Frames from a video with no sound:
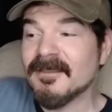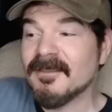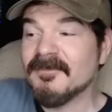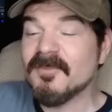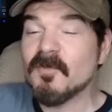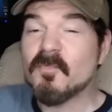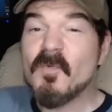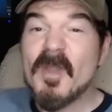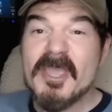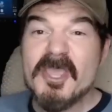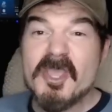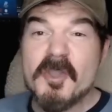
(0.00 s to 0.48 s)

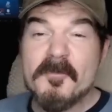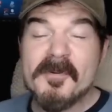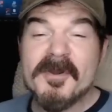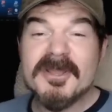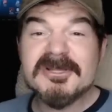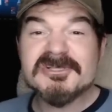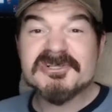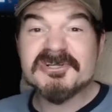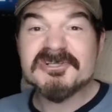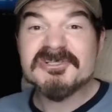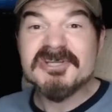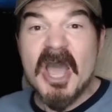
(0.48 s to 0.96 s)
The way you
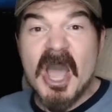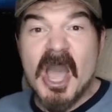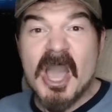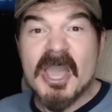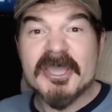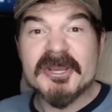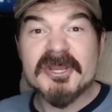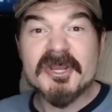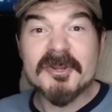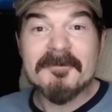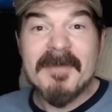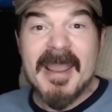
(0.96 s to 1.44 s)
put your
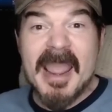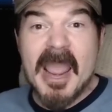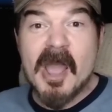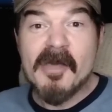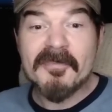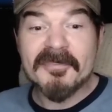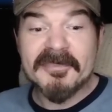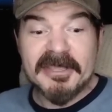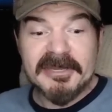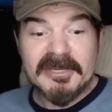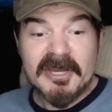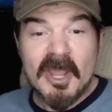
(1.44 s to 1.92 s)
tongue in your
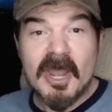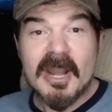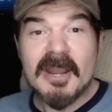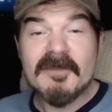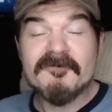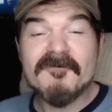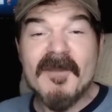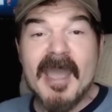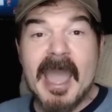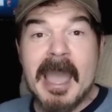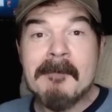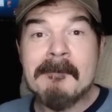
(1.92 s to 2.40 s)
mouth can
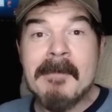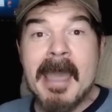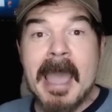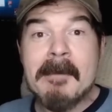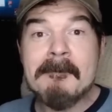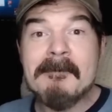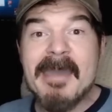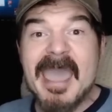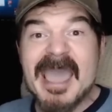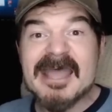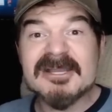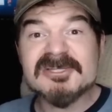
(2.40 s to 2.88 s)
nullify
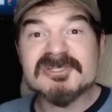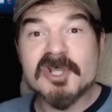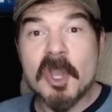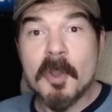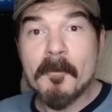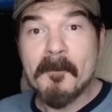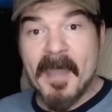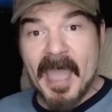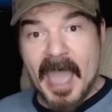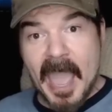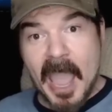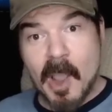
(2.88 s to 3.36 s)
my
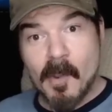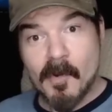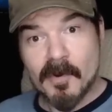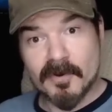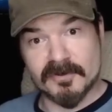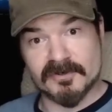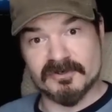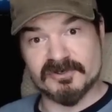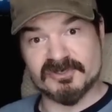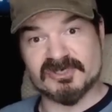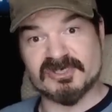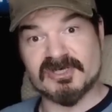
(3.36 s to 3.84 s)
magical
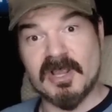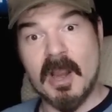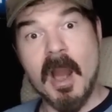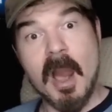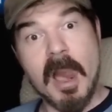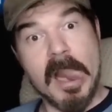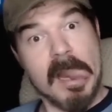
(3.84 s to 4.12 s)
powers.